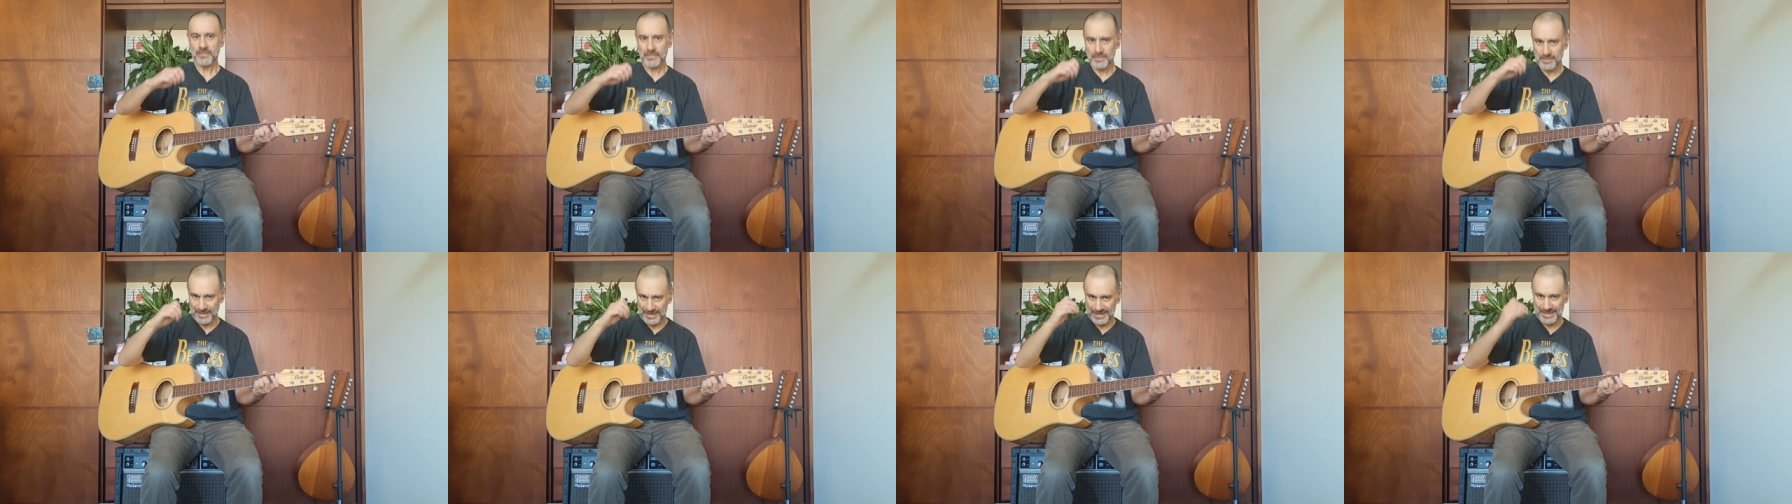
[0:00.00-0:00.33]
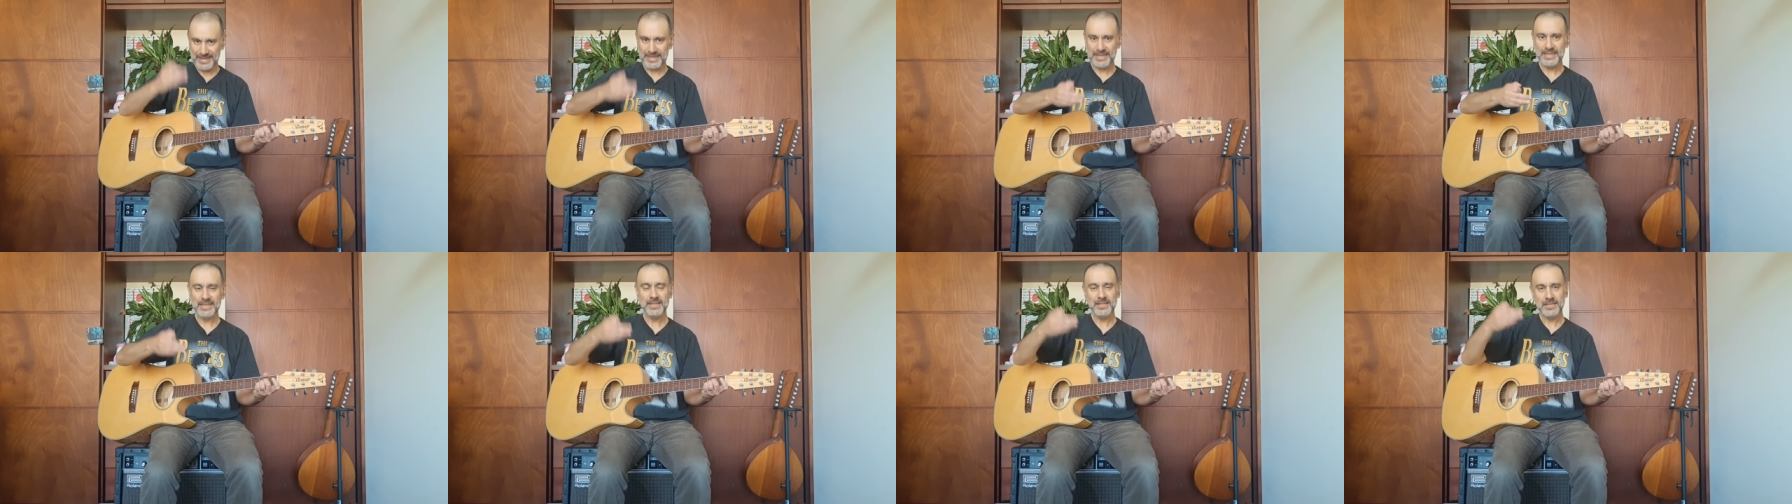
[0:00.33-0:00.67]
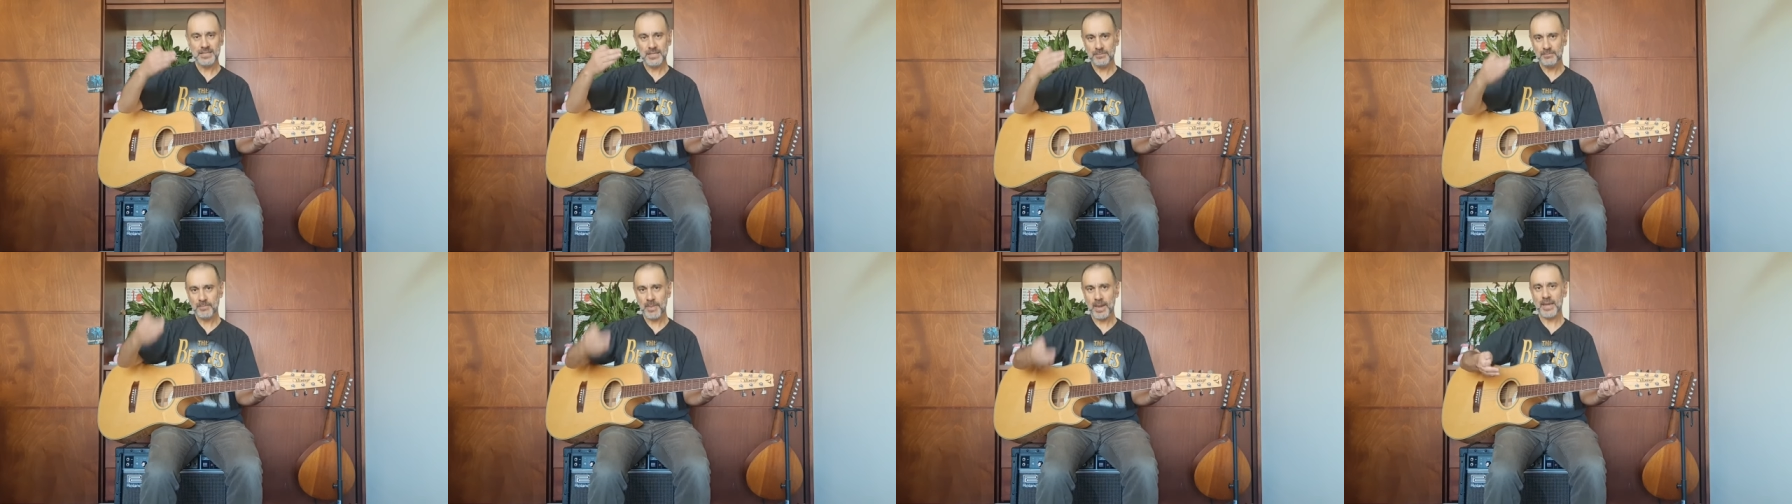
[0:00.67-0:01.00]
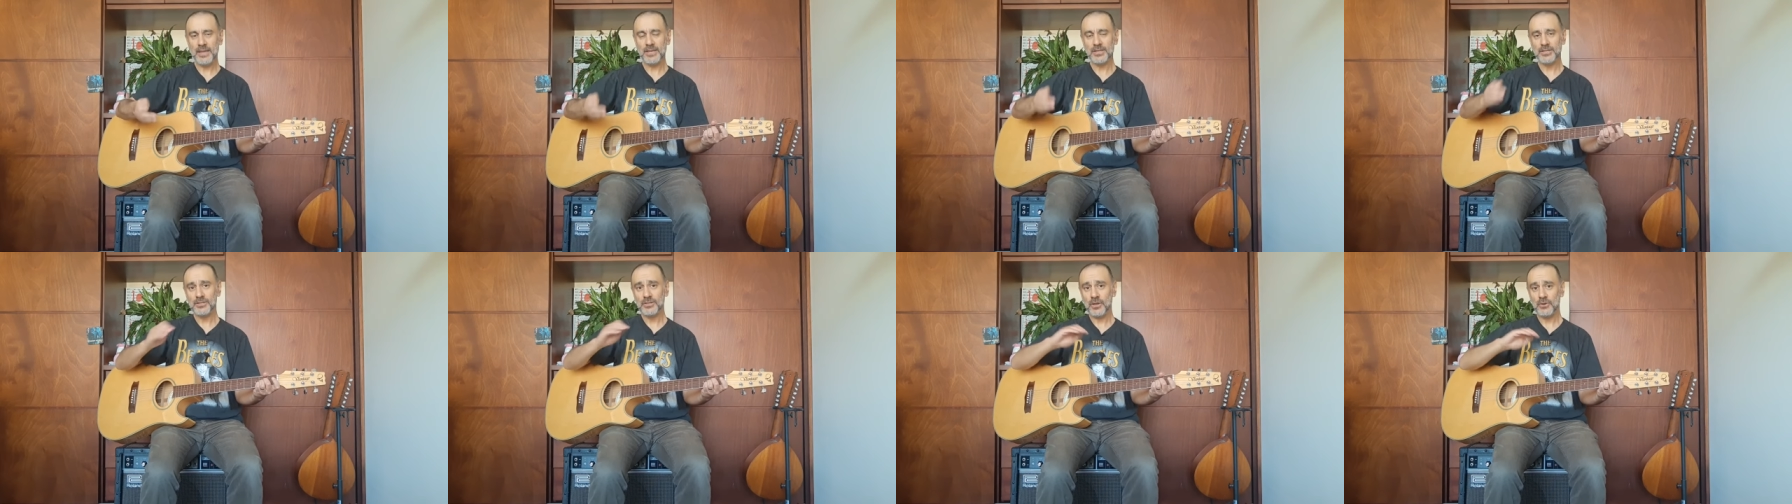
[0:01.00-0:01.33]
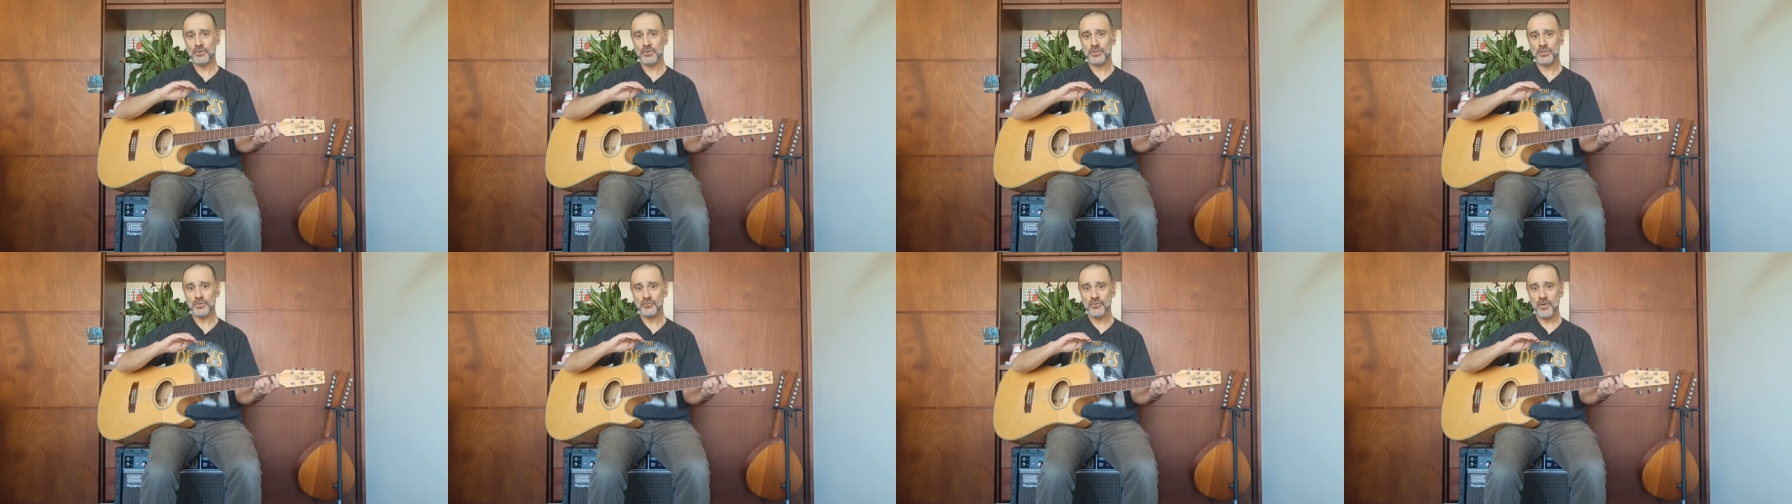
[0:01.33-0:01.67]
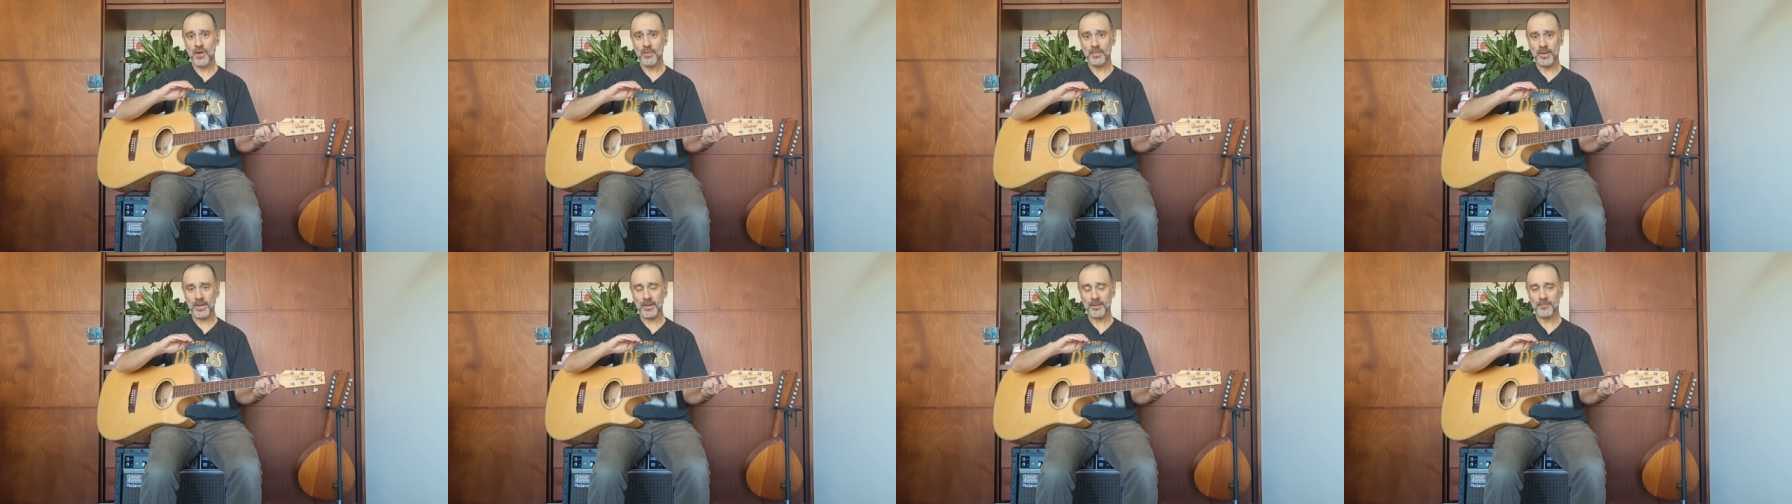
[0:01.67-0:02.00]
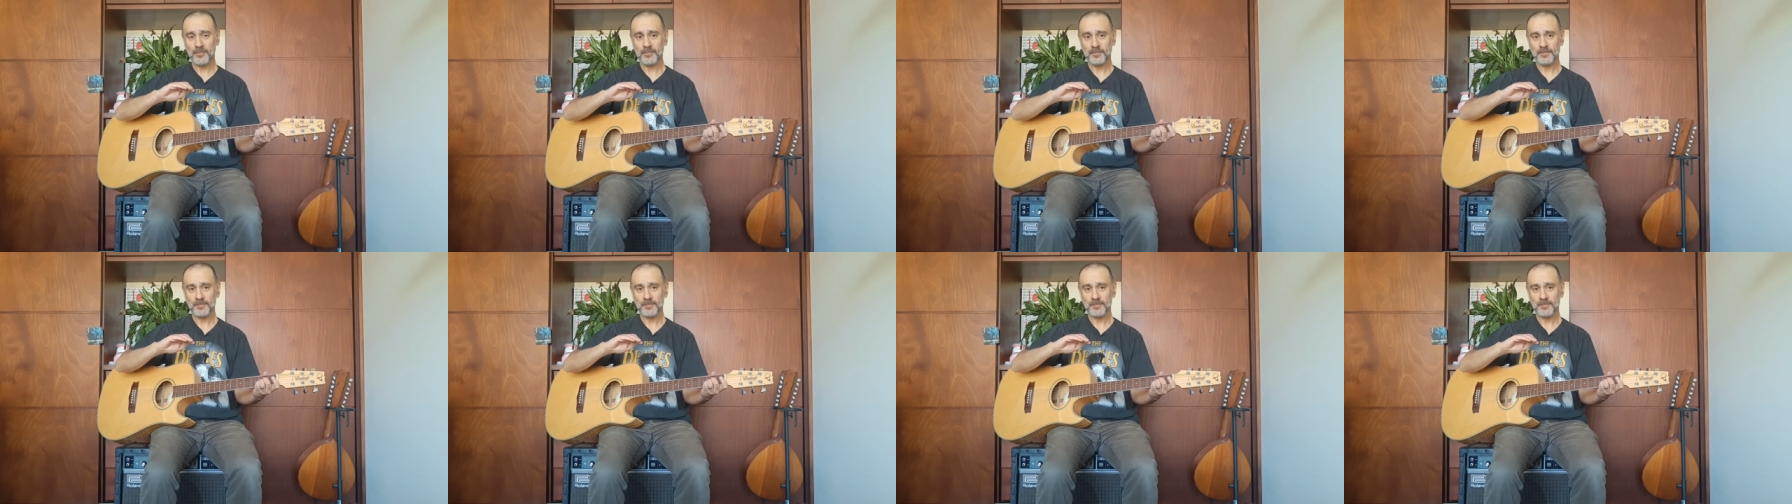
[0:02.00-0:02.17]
easy bass note strumming.